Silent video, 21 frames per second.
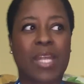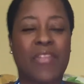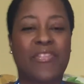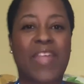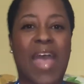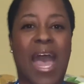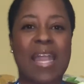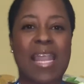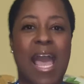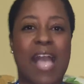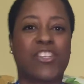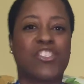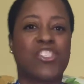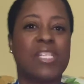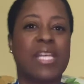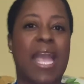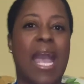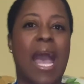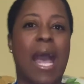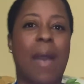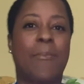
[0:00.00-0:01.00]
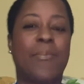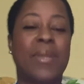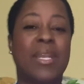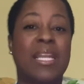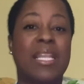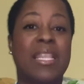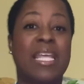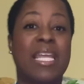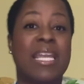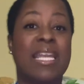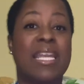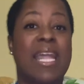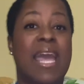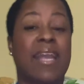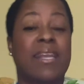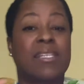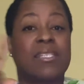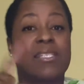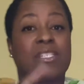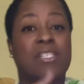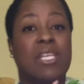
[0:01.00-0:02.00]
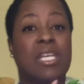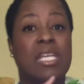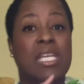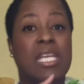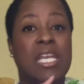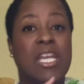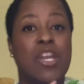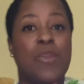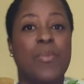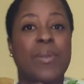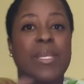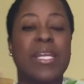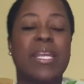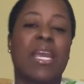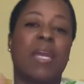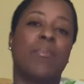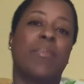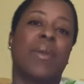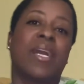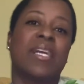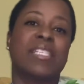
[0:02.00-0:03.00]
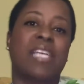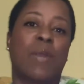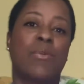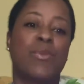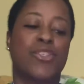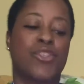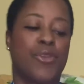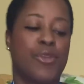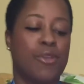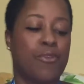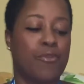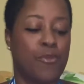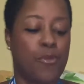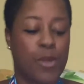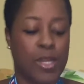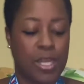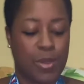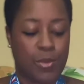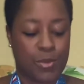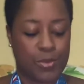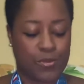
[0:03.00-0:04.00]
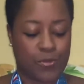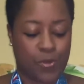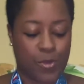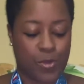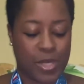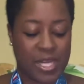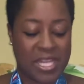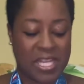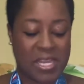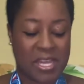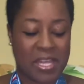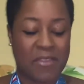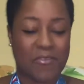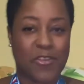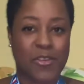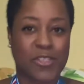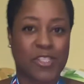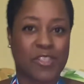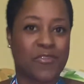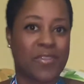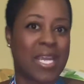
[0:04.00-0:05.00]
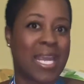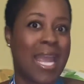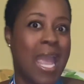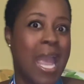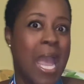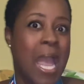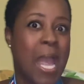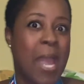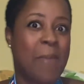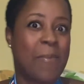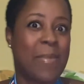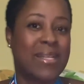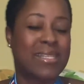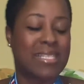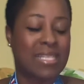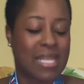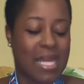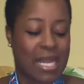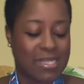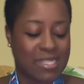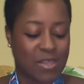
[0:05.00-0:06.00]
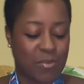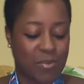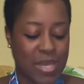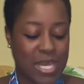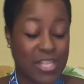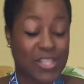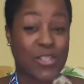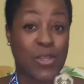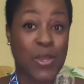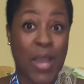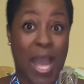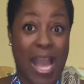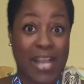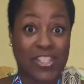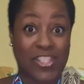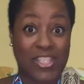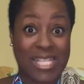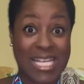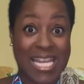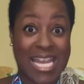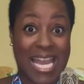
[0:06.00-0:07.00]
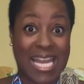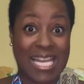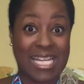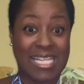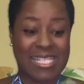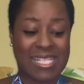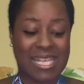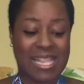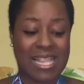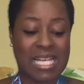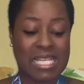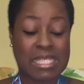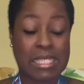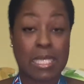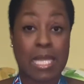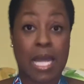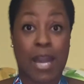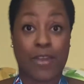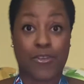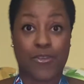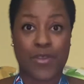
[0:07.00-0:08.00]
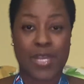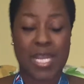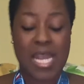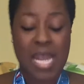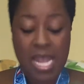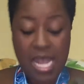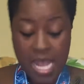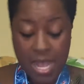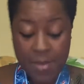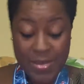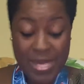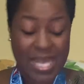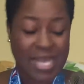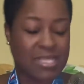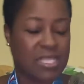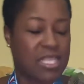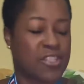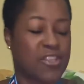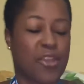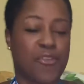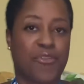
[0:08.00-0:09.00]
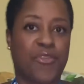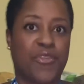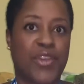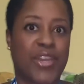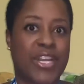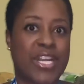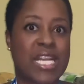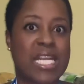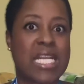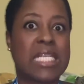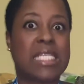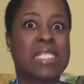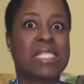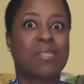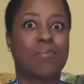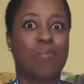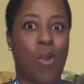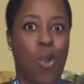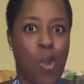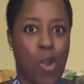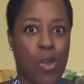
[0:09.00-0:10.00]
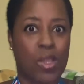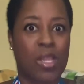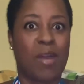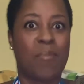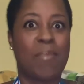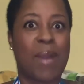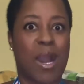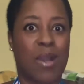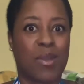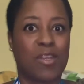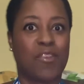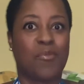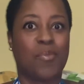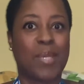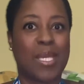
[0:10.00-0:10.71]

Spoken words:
That actually happened the next year, but again, because I was turning 40 and it was 40th anniversary, it meant a lot to me to actually get into this lottery because it's a very small amount of